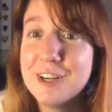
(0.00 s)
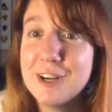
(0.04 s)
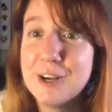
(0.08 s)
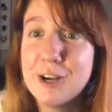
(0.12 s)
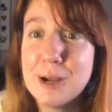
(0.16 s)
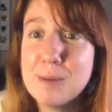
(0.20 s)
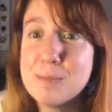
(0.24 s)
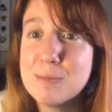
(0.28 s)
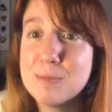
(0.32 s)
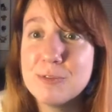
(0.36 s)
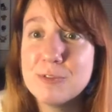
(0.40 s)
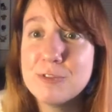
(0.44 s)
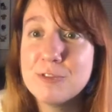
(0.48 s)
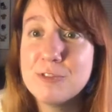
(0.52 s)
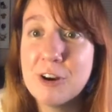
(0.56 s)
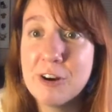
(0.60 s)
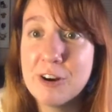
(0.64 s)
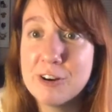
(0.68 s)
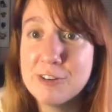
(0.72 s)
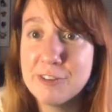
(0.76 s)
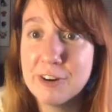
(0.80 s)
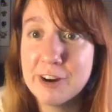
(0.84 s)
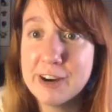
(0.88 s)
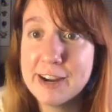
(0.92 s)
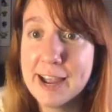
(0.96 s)
I'm very,
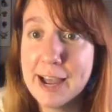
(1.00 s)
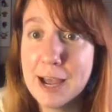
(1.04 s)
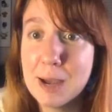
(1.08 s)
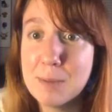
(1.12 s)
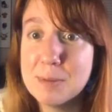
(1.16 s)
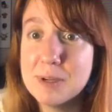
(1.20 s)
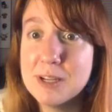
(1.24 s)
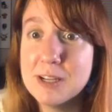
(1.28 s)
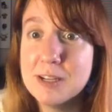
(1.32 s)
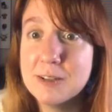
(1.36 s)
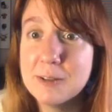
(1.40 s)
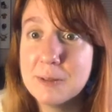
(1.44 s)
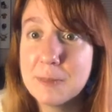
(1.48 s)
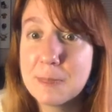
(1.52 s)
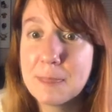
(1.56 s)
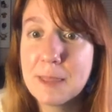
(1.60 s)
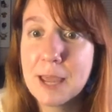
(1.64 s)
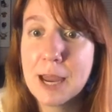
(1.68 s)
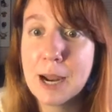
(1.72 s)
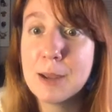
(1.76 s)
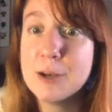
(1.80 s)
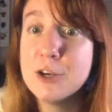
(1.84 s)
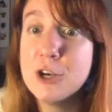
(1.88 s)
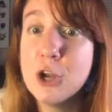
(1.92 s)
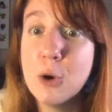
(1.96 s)
very happy.
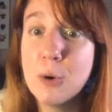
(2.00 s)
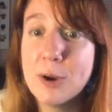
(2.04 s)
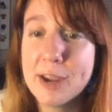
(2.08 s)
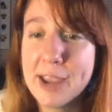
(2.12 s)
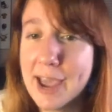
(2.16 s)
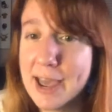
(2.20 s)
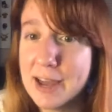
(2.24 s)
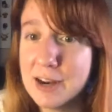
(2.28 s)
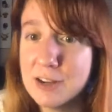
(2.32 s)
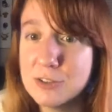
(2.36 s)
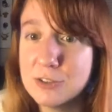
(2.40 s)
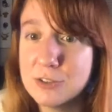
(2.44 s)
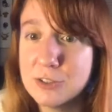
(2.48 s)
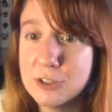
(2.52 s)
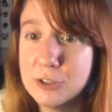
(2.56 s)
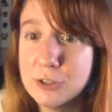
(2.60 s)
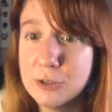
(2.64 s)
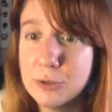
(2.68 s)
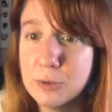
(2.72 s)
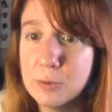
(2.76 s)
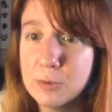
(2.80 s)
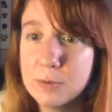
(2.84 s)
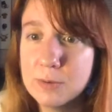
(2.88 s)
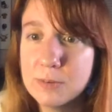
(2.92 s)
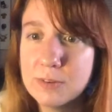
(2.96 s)
I know Kat is
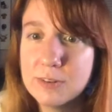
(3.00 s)
too.